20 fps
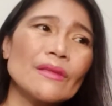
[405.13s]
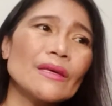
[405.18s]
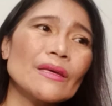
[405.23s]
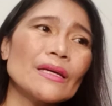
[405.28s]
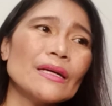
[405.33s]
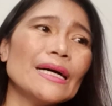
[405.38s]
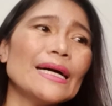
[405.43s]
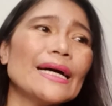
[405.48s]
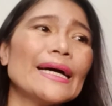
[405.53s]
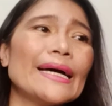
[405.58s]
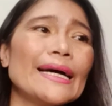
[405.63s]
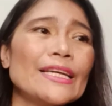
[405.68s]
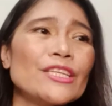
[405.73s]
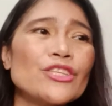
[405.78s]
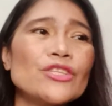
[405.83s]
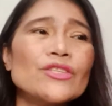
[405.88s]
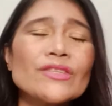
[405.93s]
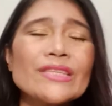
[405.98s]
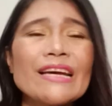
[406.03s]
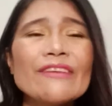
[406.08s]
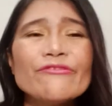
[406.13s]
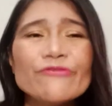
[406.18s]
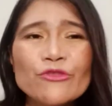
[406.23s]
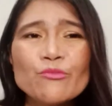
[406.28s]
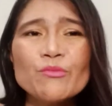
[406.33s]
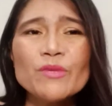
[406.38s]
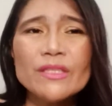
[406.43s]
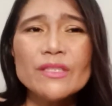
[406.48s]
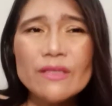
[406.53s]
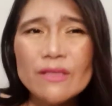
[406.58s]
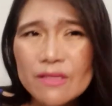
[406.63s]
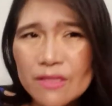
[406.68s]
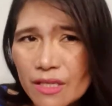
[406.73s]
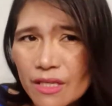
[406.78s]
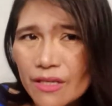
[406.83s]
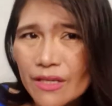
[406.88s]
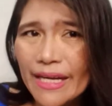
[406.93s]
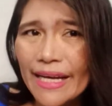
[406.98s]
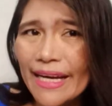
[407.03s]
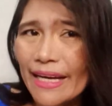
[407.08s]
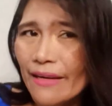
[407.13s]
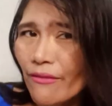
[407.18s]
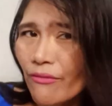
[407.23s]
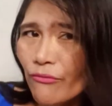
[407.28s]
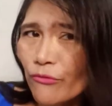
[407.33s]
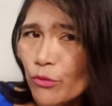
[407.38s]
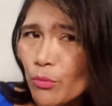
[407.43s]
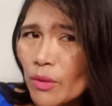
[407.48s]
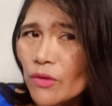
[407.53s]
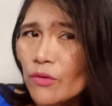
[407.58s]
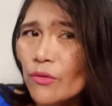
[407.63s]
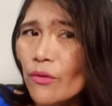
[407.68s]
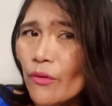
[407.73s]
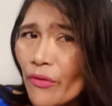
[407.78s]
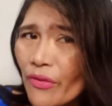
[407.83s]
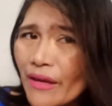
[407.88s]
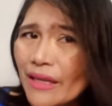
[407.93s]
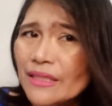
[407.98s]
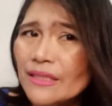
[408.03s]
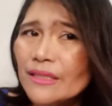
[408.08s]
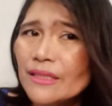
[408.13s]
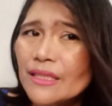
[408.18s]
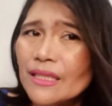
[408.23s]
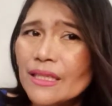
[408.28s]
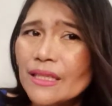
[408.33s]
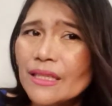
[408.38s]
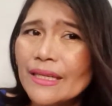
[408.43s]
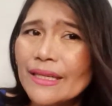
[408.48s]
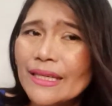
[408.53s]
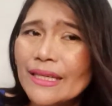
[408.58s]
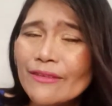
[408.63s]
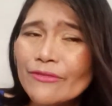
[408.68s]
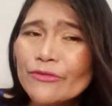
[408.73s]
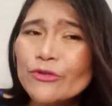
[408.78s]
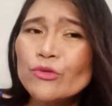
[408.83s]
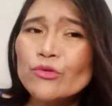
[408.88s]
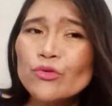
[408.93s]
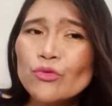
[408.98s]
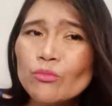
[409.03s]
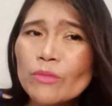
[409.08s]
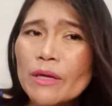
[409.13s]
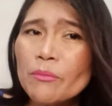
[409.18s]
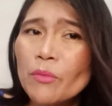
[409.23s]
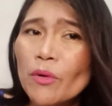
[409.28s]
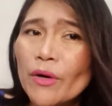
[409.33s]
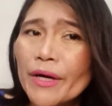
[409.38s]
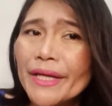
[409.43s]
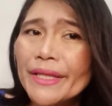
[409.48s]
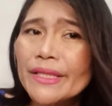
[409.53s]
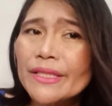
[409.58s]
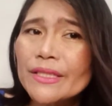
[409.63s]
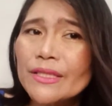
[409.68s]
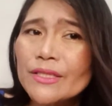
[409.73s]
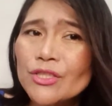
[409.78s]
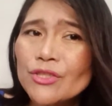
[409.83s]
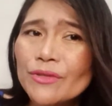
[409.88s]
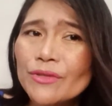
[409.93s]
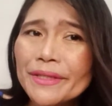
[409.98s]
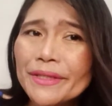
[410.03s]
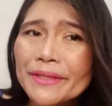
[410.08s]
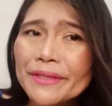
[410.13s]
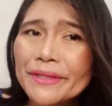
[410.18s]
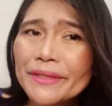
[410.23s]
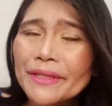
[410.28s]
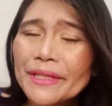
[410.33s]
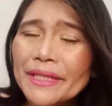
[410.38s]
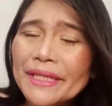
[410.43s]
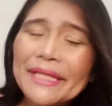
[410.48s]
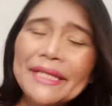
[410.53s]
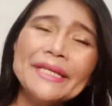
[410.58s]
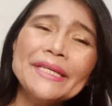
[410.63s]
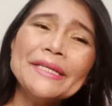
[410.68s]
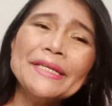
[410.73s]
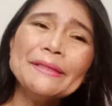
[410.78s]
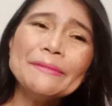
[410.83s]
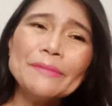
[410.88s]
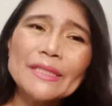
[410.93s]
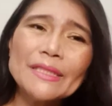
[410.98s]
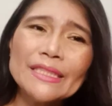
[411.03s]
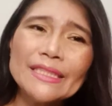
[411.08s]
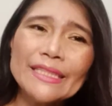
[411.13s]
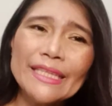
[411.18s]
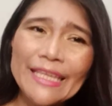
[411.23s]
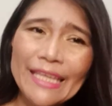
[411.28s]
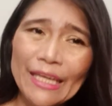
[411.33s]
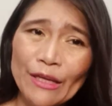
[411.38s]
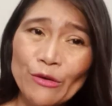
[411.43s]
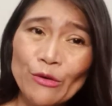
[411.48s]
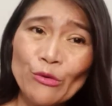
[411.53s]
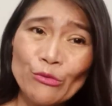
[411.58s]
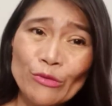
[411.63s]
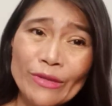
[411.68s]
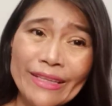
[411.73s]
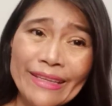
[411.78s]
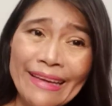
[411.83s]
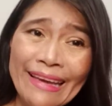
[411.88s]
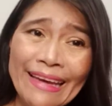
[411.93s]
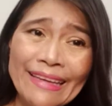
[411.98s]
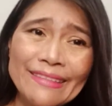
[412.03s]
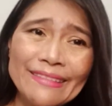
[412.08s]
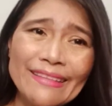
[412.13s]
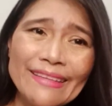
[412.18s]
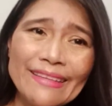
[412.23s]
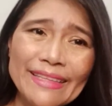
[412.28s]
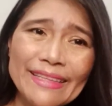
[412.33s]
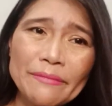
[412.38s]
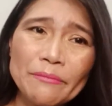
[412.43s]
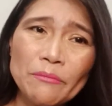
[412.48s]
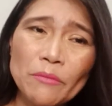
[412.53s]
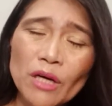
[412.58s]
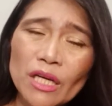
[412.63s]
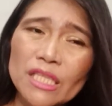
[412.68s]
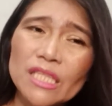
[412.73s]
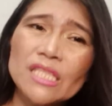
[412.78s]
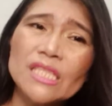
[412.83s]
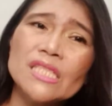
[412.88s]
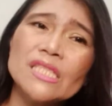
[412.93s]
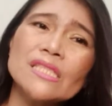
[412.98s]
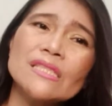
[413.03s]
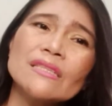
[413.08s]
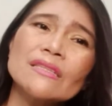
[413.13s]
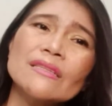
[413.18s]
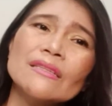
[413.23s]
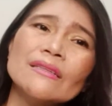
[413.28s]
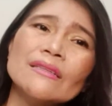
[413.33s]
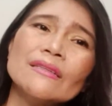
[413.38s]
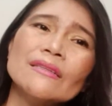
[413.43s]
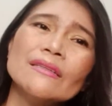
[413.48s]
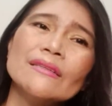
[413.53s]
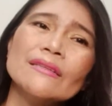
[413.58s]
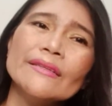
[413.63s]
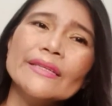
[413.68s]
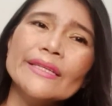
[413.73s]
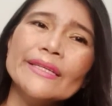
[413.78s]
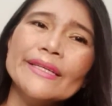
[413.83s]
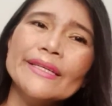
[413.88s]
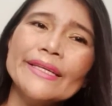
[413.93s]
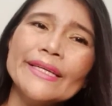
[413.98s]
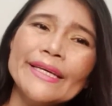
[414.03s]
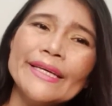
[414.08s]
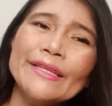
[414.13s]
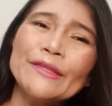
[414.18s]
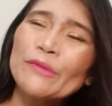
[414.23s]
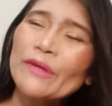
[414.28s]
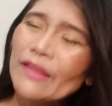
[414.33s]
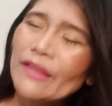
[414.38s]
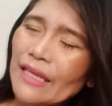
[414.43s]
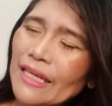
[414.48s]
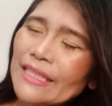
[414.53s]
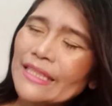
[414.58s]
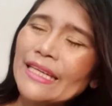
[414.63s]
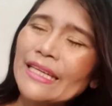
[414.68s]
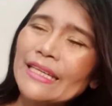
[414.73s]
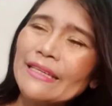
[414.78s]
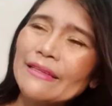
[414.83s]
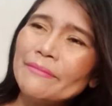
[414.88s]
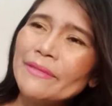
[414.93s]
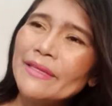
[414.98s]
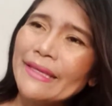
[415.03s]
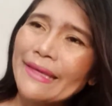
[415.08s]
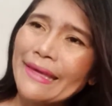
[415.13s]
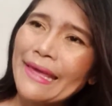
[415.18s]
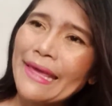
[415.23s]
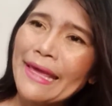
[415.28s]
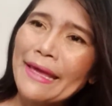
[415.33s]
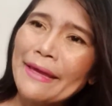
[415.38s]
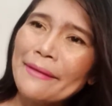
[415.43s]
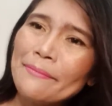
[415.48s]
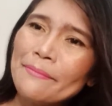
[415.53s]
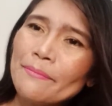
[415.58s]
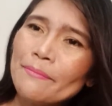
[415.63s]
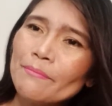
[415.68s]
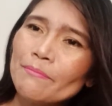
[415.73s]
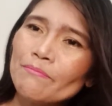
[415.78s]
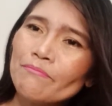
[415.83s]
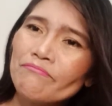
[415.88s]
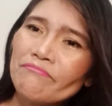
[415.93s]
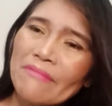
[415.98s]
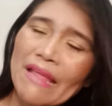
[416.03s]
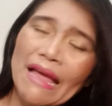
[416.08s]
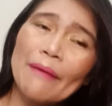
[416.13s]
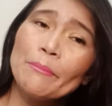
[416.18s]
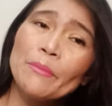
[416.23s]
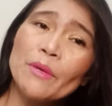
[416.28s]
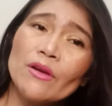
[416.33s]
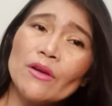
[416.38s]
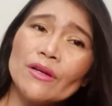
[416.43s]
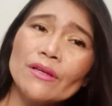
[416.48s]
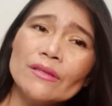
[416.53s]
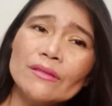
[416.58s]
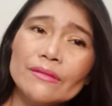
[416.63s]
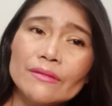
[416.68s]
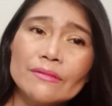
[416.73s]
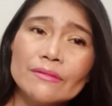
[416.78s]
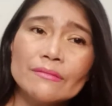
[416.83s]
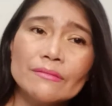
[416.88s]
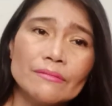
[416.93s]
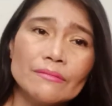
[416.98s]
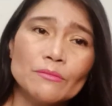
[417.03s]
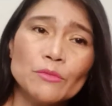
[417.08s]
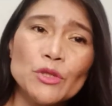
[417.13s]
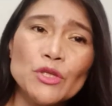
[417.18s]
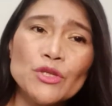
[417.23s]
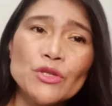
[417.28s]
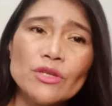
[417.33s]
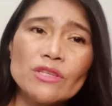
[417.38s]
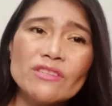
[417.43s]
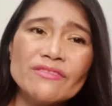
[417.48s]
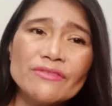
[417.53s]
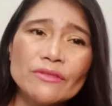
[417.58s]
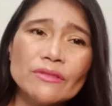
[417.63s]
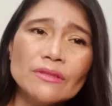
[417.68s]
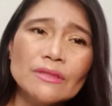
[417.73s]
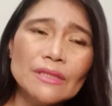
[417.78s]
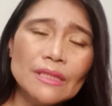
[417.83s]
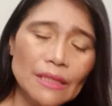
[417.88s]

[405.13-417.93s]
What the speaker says: I just have to be sincere. I have to be authentic. I have to do my part as a trainer, but I can only handle as much. And with that, I became happier and more joyful.